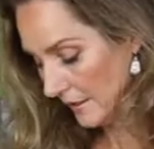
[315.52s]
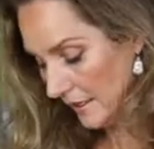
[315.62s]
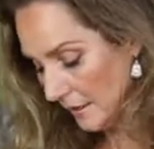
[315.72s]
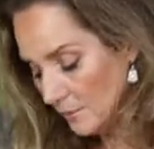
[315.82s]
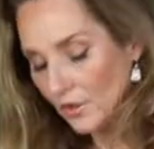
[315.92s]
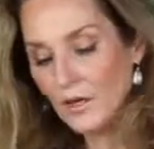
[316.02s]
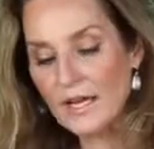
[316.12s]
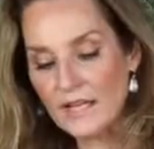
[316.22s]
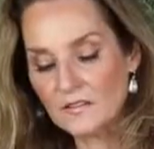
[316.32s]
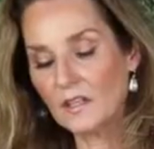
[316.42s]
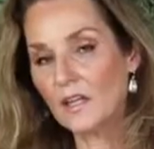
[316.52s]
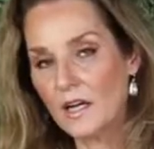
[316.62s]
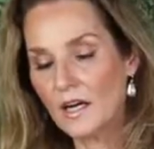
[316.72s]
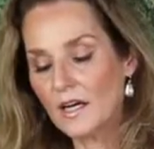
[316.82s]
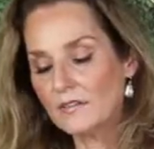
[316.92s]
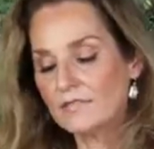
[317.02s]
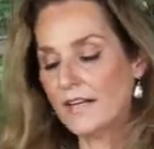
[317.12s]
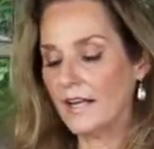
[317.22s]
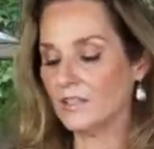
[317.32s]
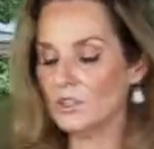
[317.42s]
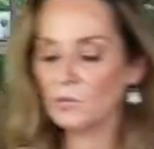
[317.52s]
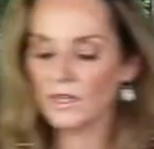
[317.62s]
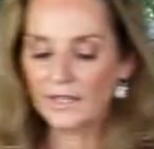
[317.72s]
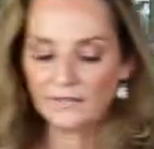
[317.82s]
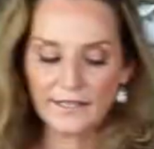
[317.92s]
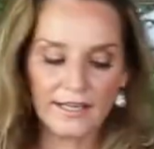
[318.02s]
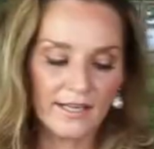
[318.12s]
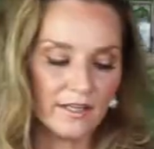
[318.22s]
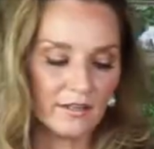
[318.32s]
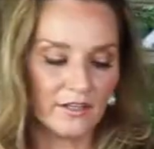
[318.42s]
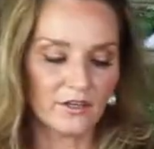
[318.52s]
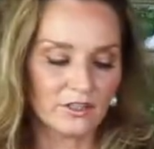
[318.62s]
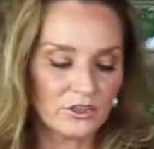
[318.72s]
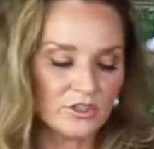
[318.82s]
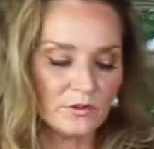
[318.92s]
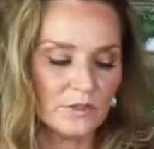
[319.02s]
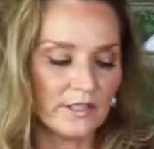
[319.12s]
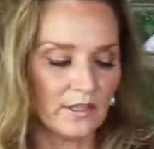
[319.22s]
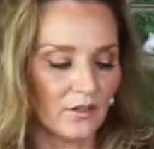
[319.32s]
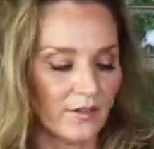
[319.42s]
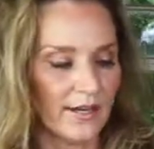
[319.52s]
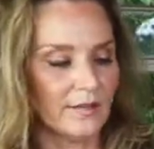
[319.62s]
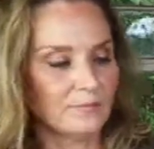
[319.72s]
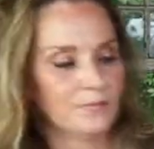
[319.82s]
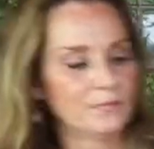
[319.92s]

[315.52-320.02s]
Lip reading: Hamburger has a lot of fat. You want to get that out of there. You don't need all that.